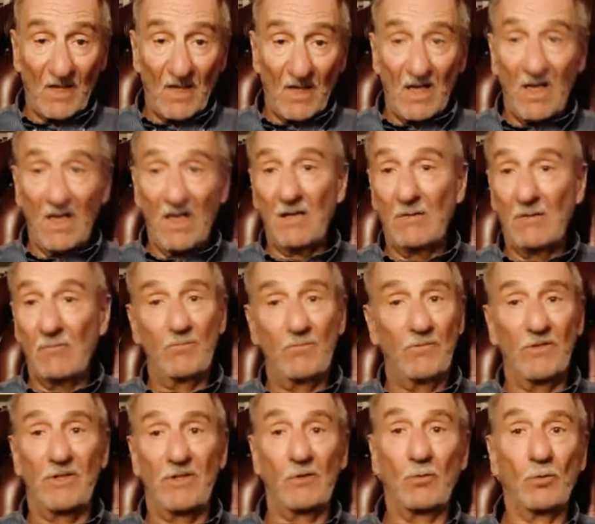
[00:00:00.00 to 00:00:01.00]

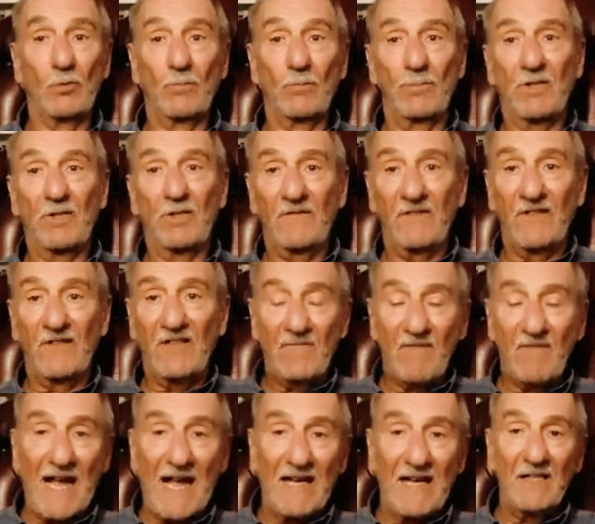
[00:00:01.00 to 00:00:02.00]
This is all perfectly
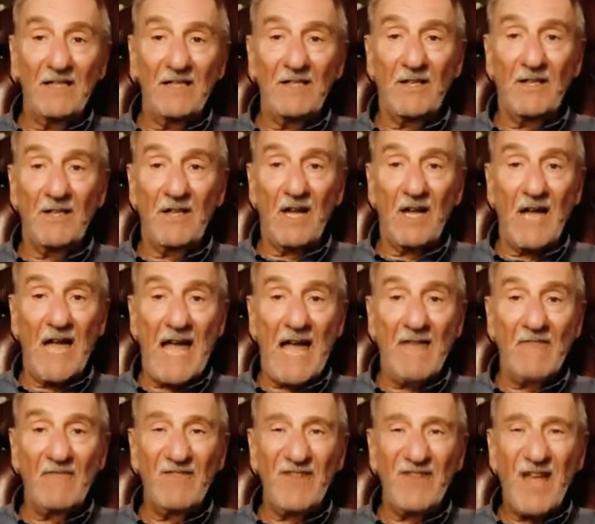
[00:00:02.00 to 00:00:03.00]
valid, and I
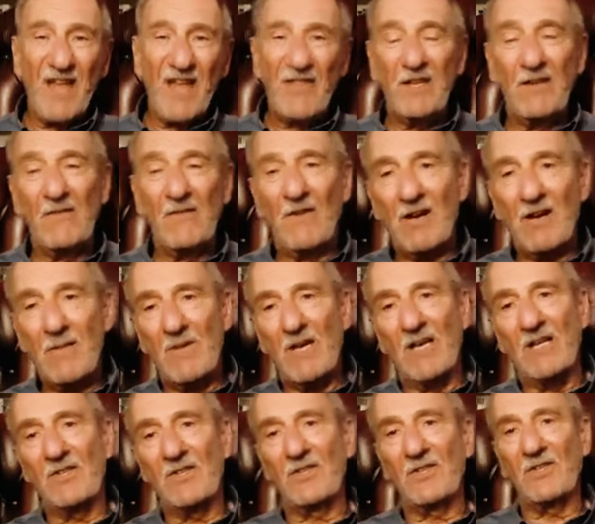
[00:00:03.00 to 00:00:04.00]
have nothing very
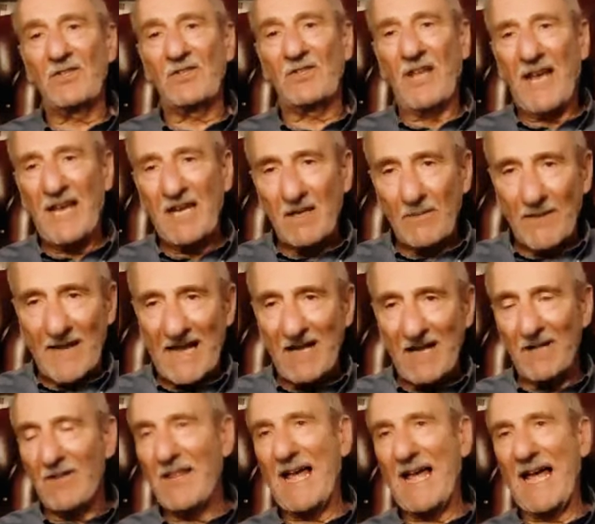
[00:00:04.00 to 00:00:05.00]
much to say
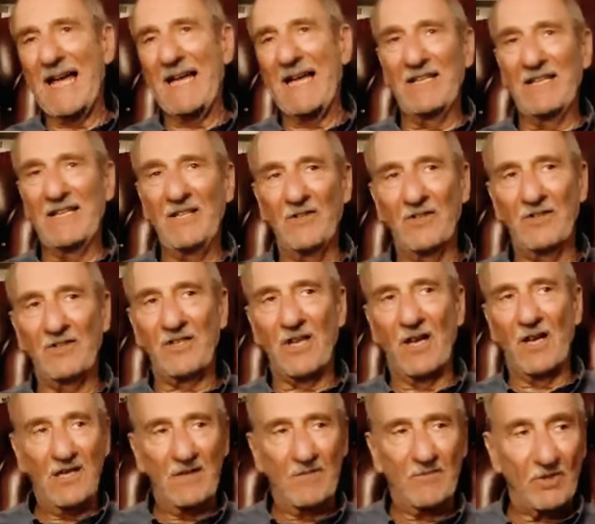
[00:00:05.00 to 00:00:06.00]
about that in the
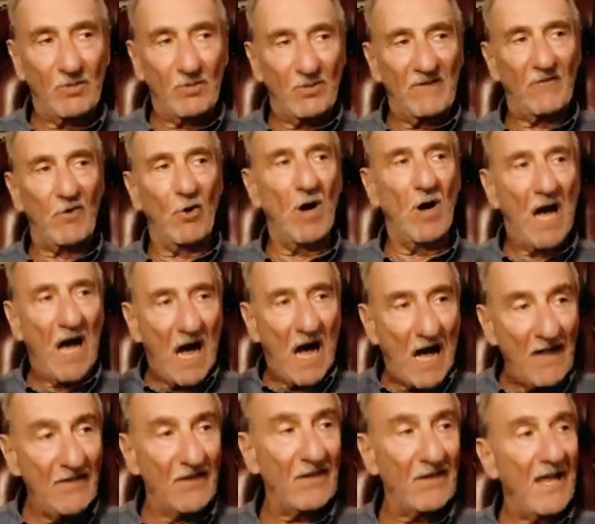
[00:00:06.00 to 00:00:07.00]
time that we've got,
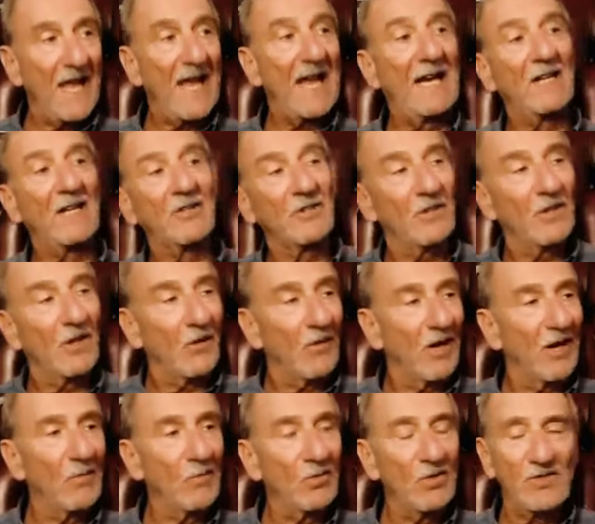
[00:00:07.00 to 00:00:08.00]
other than, you
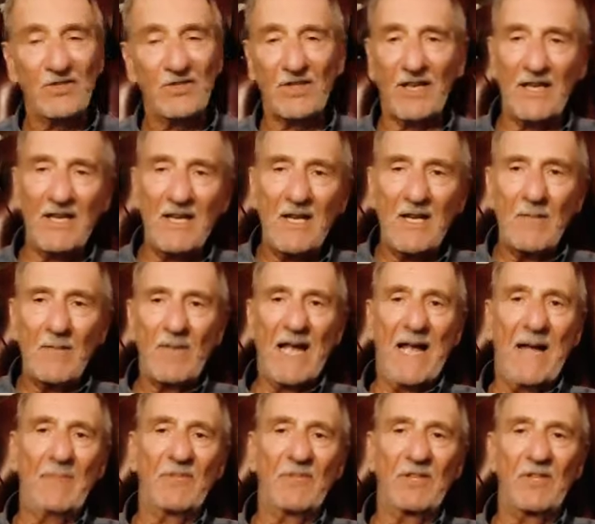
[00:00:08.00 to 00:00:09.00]
know, I would say
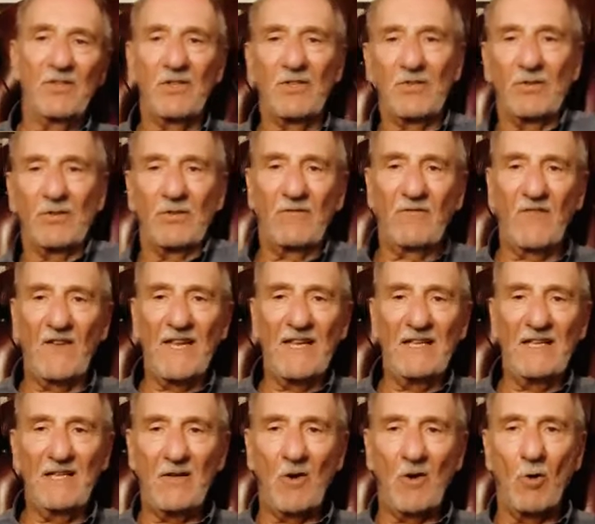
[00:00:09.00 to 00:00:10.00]
perhaps it's a sort of
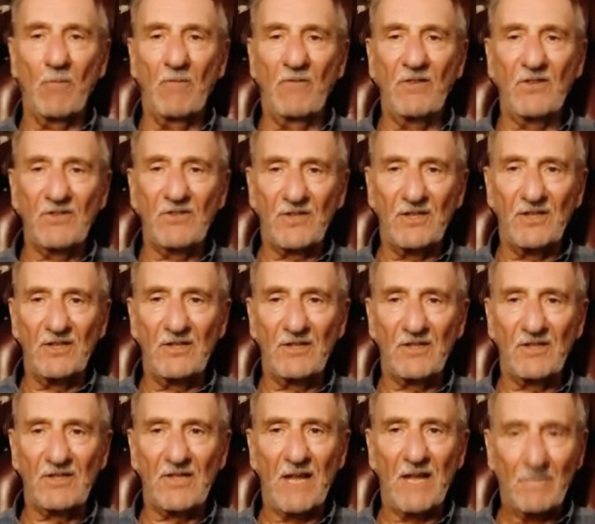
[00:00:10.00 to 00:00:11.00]
fairly obvious thing to
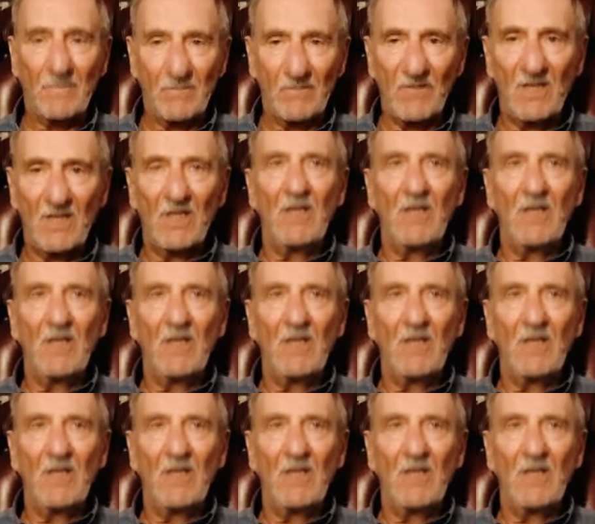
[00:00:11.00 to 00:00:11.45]
some